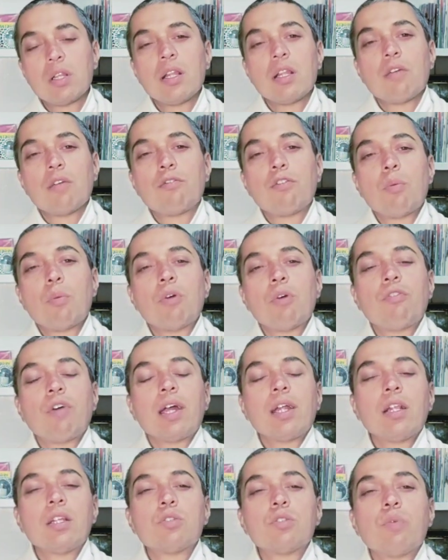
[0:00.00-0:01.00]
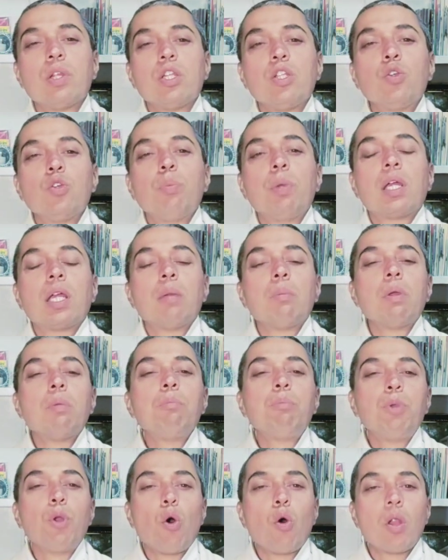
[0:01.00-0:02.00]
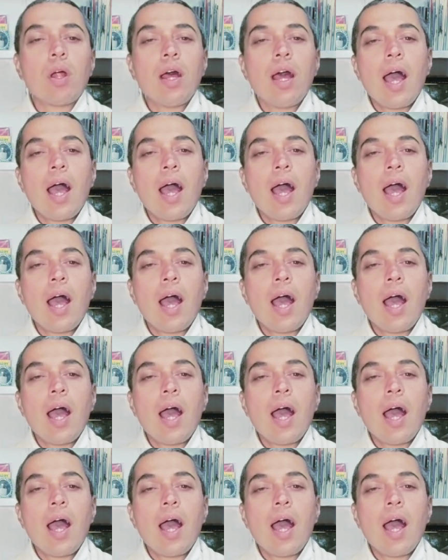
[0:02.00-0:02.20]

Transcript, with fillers: the form of idols when you became impure